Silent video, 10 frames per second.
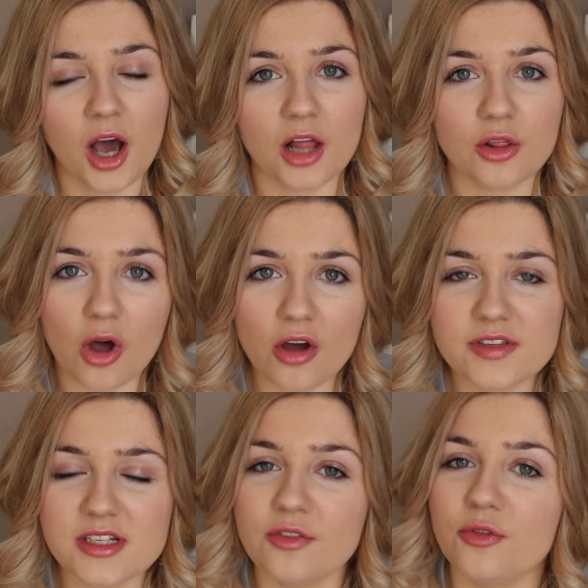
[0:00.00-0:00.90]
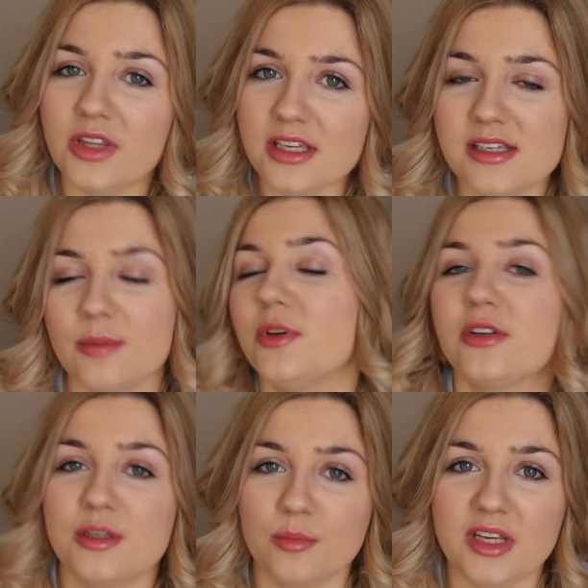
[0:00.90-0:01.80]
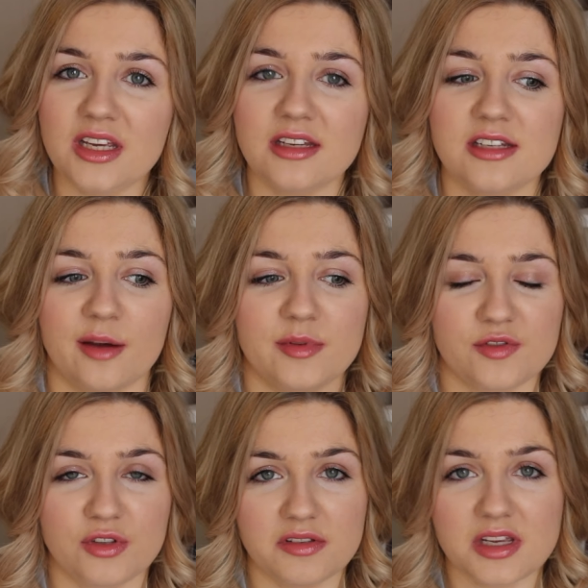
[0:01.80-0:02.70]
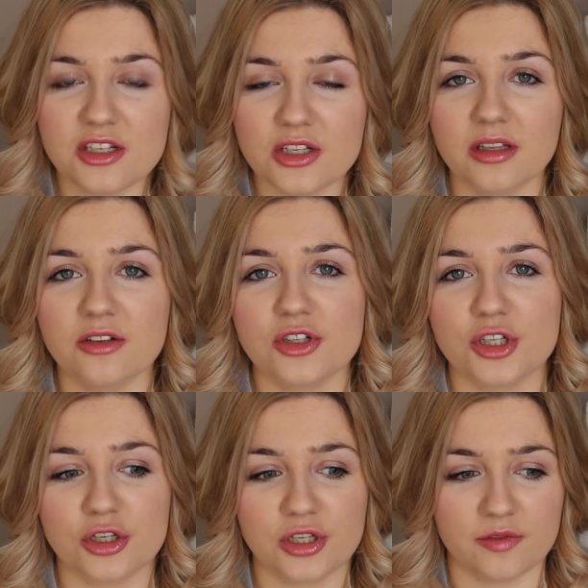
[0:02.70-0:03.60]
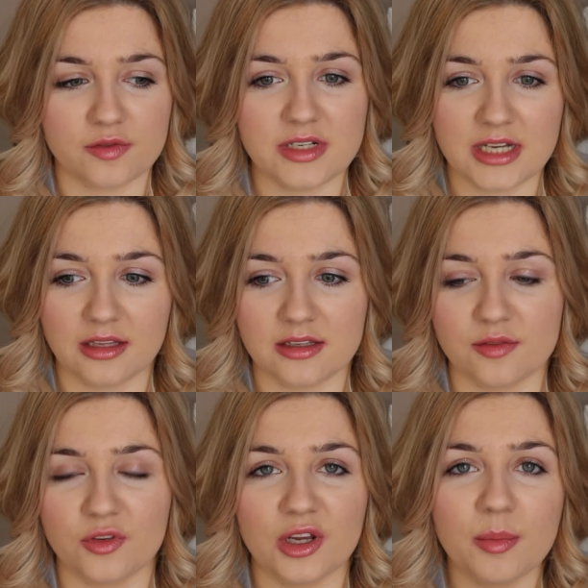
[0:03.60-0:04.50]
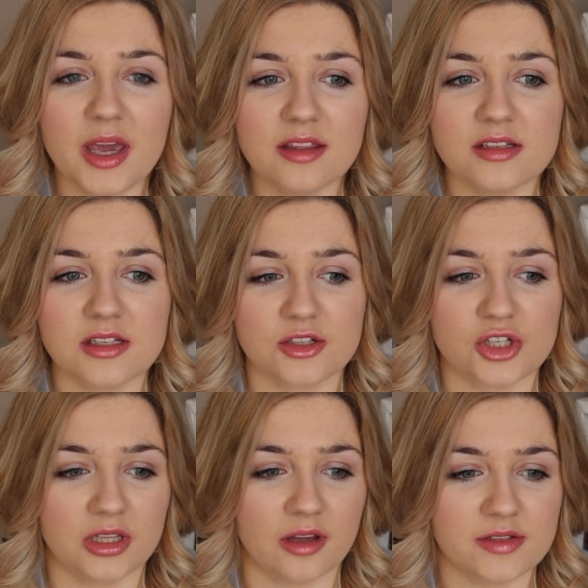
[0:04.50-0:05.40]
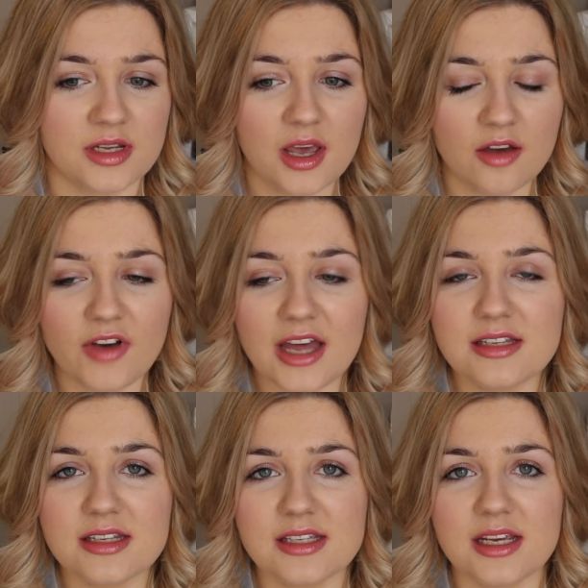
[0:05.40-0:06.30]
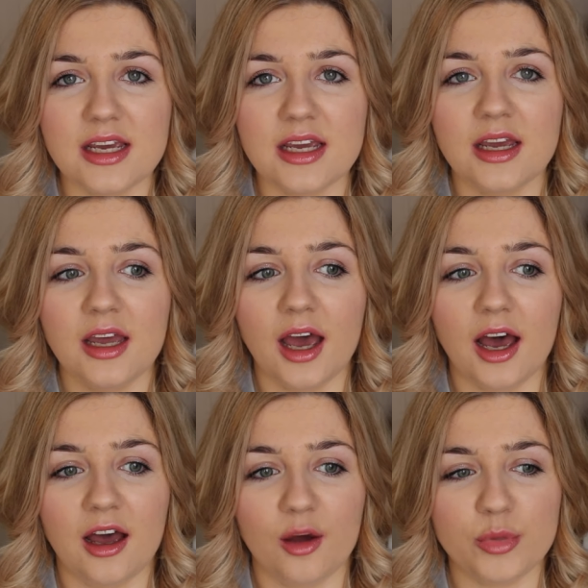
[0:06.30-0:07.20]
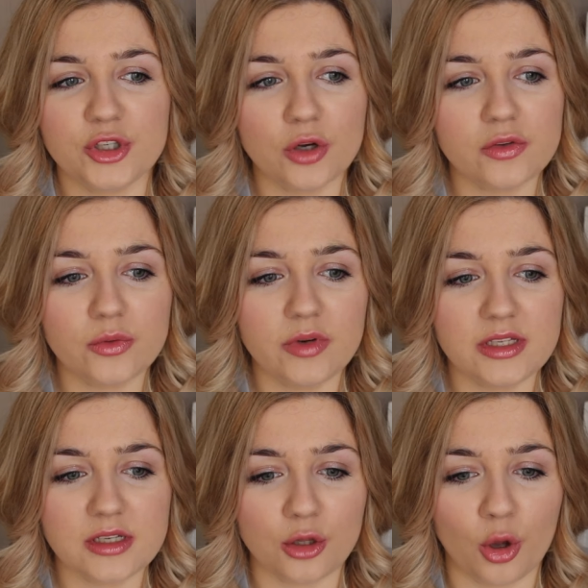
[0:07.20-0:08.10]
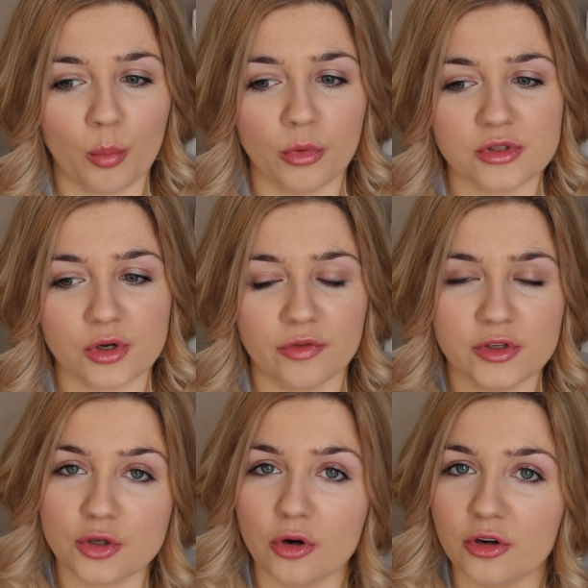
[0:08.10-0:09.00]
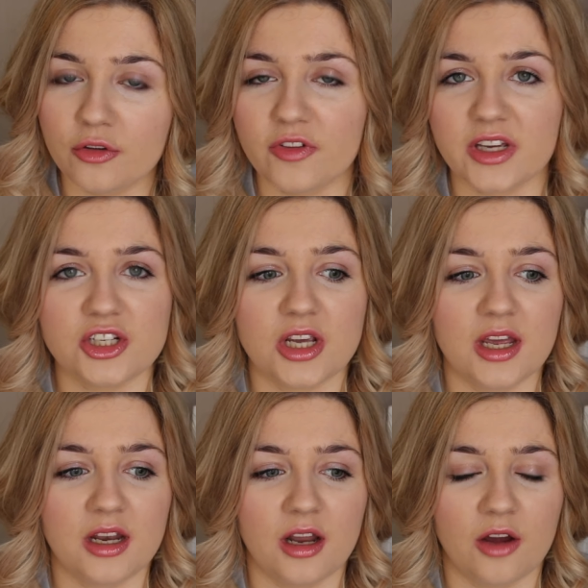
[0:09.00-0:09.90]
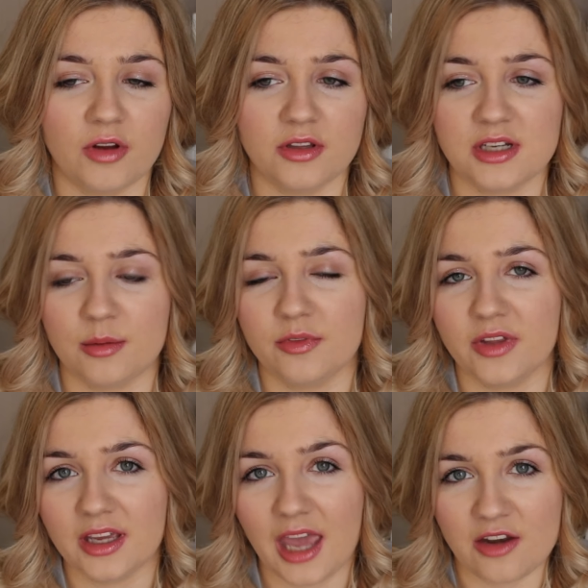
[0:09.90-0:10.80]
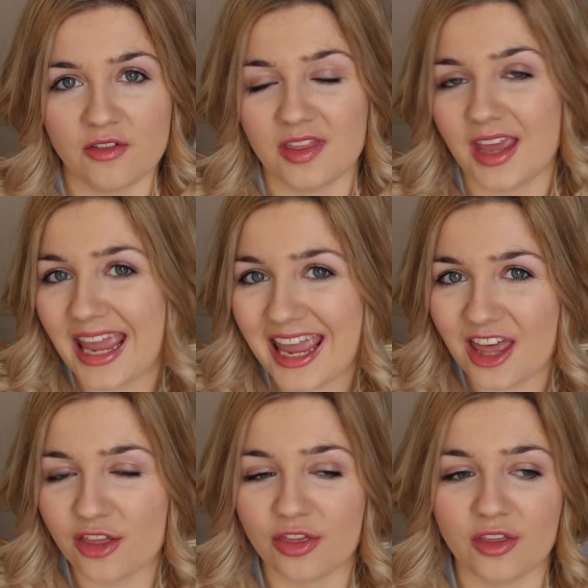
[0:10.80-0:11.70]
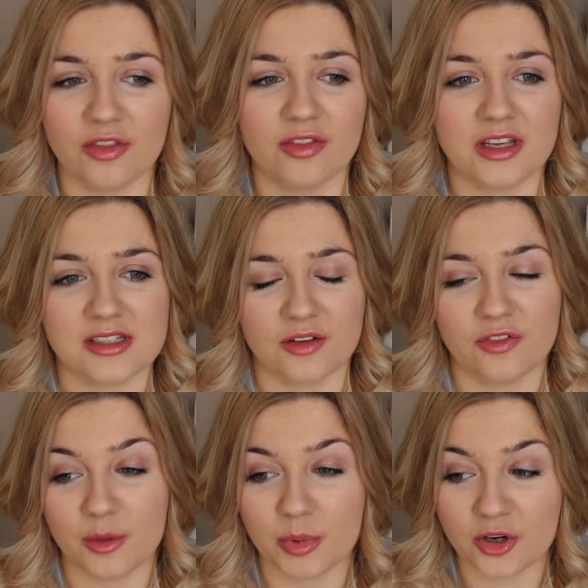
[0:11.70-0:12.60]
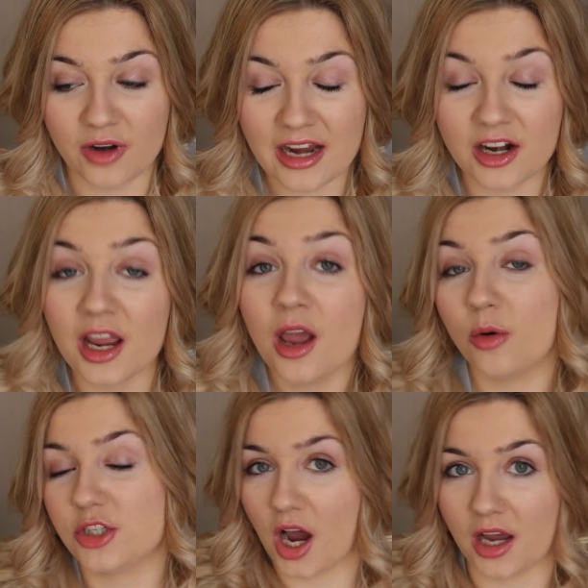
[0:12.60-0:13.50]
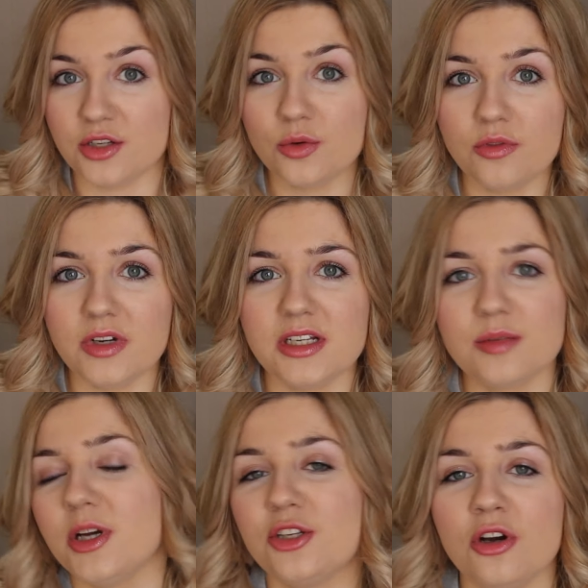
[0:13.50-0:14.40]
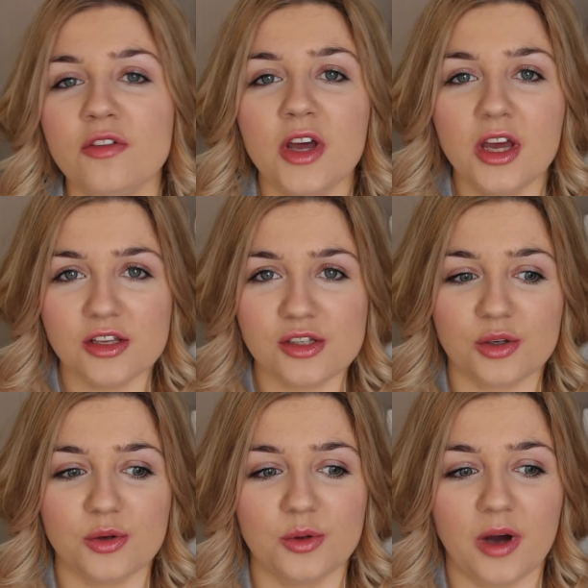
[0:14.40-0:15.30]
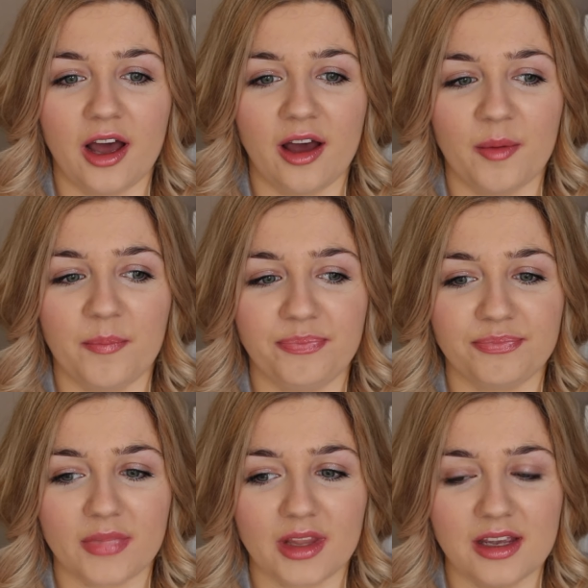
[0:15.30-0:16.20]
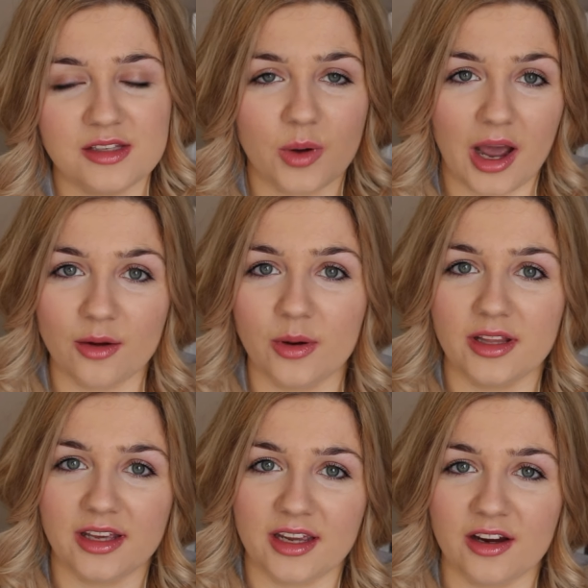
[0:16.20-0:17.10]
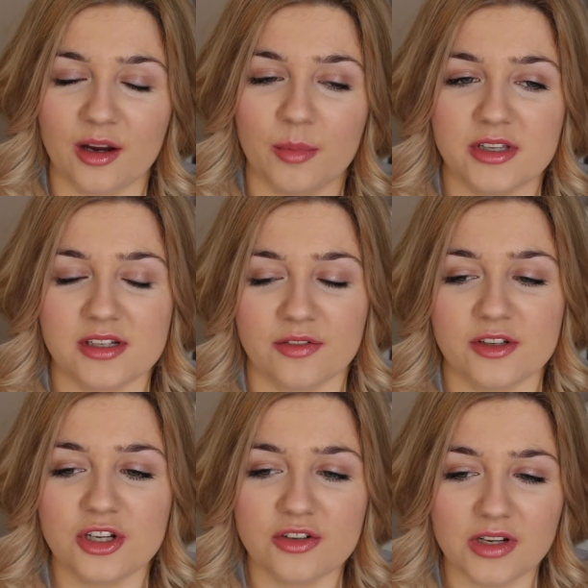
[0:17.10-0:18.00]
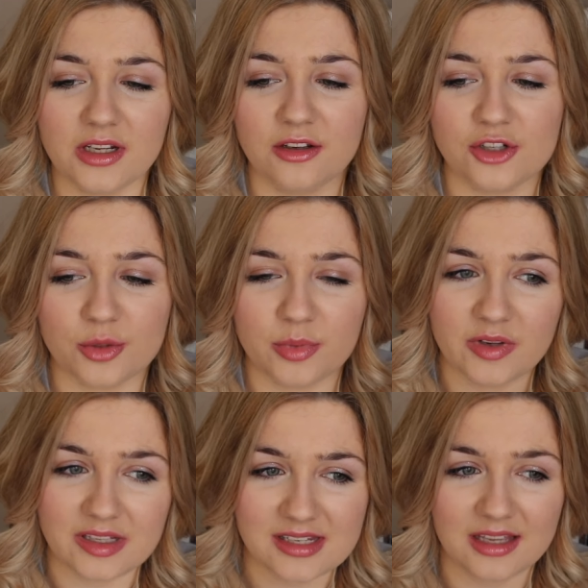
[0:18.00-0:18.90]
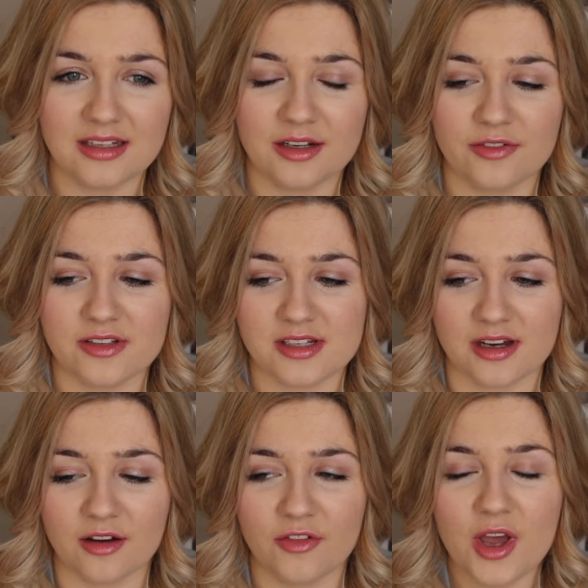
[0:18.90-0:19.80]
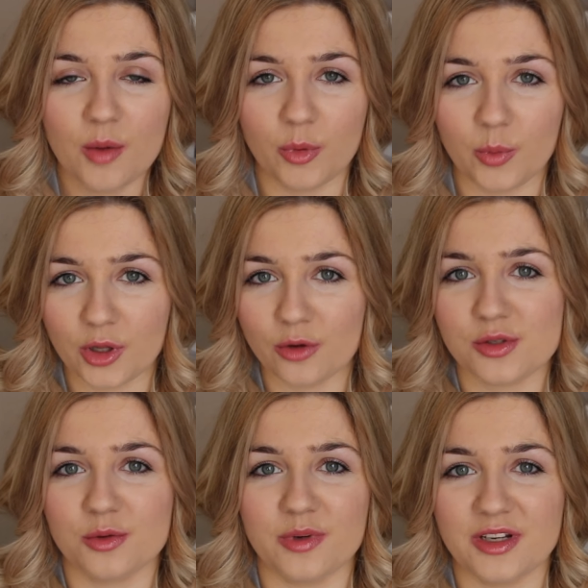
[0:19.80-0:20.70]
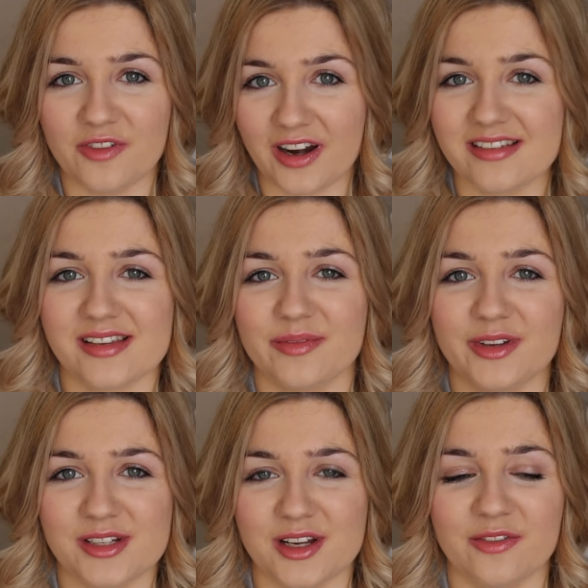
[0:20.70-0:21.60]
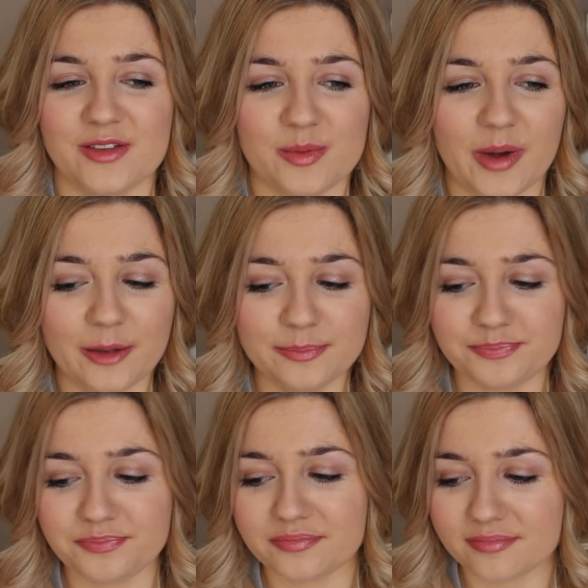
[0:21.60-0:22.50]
A lot of stuff really similar to me in terms of, she loves ancient literature, she loves retellings of Greek myths, she loves fantasy, but she also reads a lot more sort of historical fiction around the time of like Henry VIII and things like Philippa Gregory, which I don't read as much of. So I quite like hearing about stuff that she's reading, because she'll be reading slightly different stuff, but we'll also read very similar stuff as well.